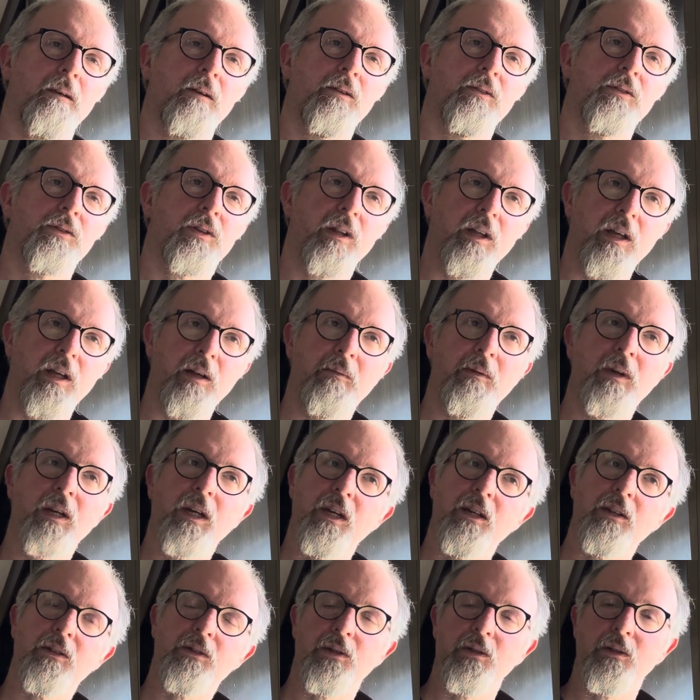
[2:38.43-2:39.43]
So then we
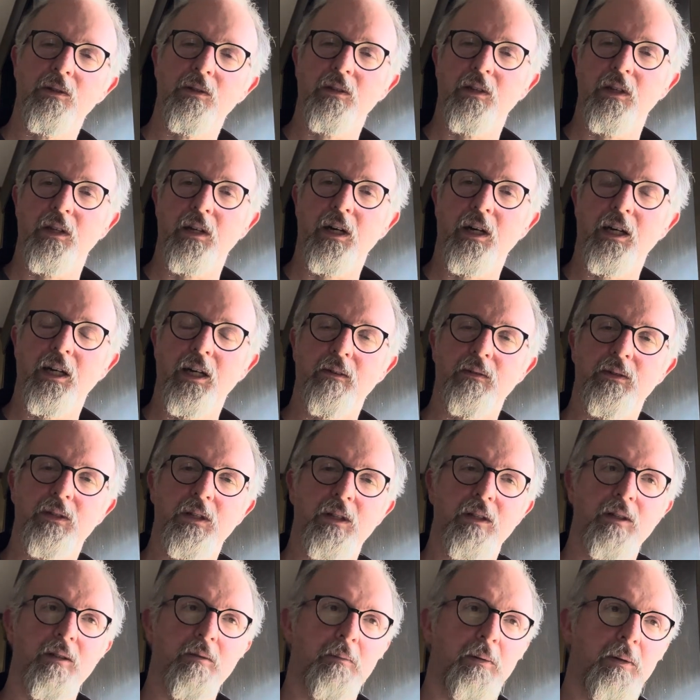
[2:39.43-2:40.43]
get to the knives
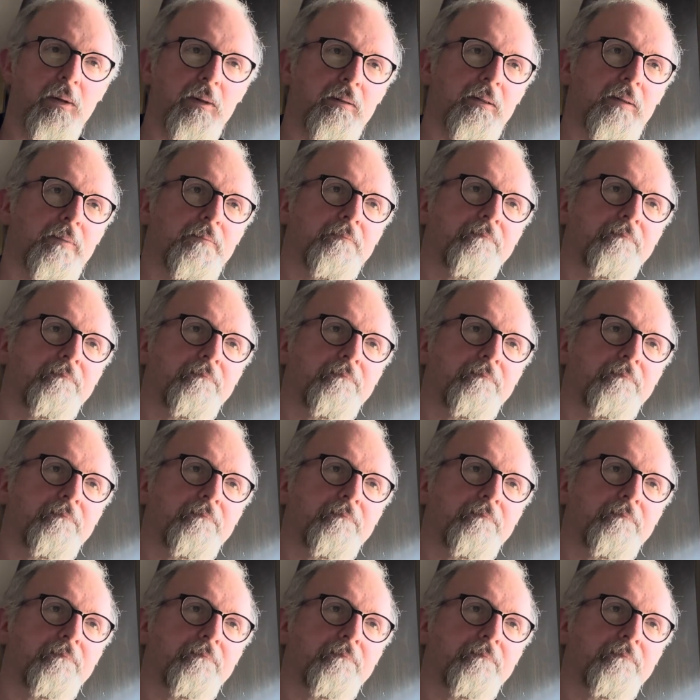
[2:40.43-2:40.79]
and the pole.